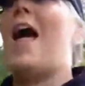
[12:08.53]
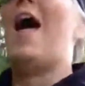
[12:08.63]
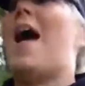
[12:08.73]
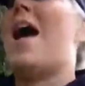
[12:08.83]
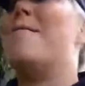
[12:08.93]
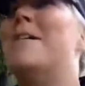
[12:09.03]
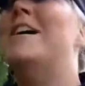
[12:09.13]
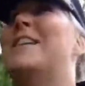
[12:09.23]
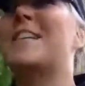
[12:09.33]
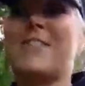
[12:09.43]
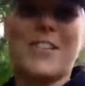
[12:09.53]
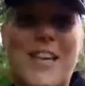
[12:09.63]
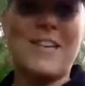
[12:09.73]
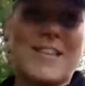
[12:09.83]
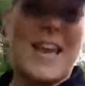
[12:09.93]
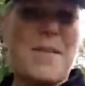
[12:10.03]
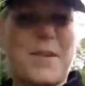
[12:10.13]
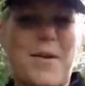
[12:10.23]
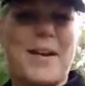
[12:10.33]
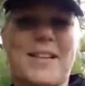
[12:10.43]
So it just keeps the game
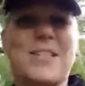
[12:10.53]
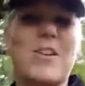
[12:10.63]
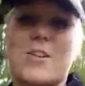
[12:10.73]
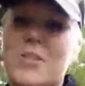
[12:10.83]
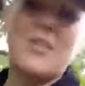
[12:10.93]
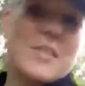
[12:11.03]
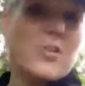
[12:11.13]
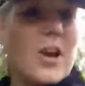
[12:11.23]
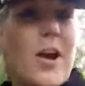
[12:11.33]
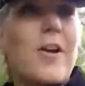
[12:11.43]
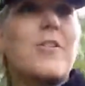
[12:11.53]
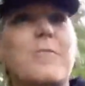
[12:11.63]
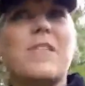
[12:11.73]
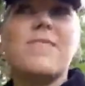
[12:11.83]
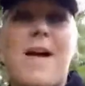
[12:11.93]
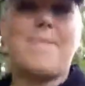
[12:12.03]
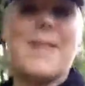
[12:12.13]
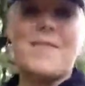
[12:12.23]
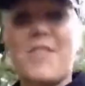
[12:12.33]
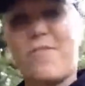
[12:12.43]
going. So you can do this on your own, with your
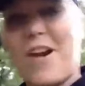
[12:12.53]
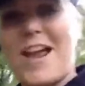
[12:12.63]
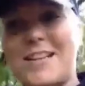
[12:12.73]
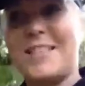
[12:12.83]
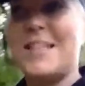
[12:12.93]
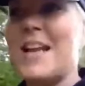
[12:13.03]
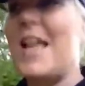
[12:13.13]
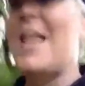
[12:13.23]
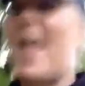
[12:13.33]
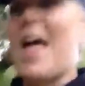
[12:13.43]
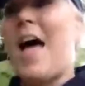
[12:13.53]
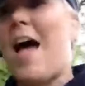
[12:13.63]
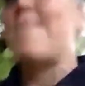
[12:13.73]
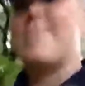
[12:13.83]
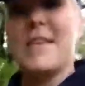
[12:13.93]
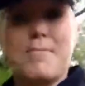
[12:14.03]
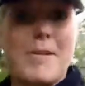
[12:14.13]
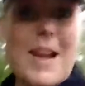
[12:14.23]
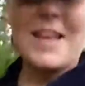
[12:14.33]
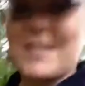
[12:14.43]
family, with friends. There's
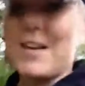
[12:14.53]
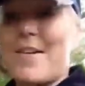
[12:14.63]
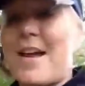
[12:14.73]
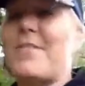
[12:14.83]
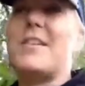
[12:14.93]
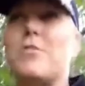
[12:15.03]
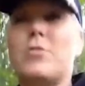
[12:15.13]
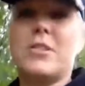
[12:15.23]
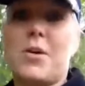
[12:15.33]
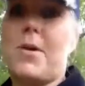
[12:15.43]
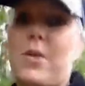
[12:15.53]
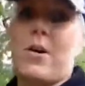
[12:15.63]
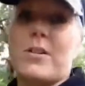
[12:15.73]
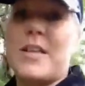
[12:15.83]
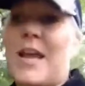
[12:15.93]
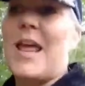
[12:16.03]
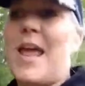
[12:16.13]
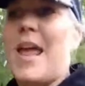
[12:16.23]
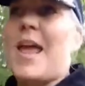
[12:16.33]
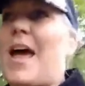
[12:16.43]
plenty around. There's also a lot,
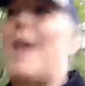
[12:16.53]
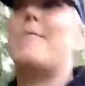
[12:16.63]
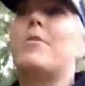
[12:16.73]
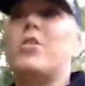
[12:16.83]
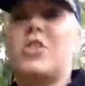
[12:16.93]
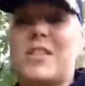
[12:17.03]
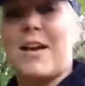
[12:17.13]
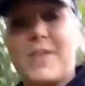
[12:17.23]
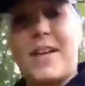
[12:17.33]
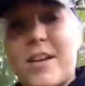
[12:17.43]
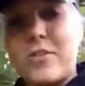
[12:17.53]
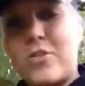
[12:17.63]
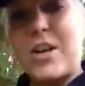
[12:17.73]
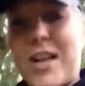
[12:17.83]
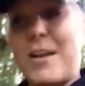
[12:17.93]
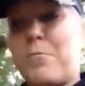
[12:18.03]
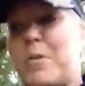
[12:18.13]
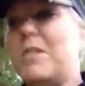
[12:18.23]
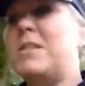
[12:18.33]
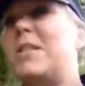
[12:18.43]
not just out in the country in
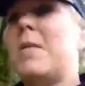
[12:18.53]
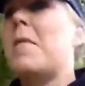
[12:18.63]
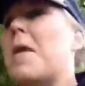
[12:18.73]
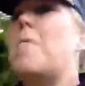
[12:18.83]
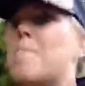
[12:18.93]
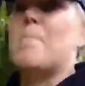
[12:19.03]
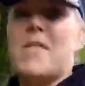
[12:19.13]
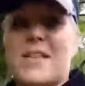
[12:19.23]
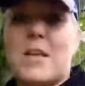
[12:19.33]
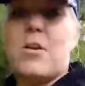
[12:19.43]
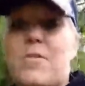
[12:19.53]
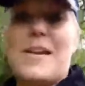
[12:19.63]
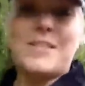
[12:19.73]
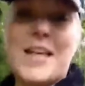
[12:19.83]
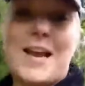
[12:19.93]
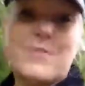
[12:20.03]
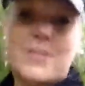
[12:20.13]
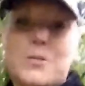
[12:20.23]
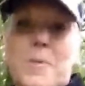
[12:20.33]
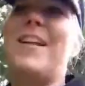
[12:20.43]
woods, but there's a lot around towns
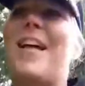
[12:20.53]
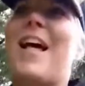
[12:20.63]
as well.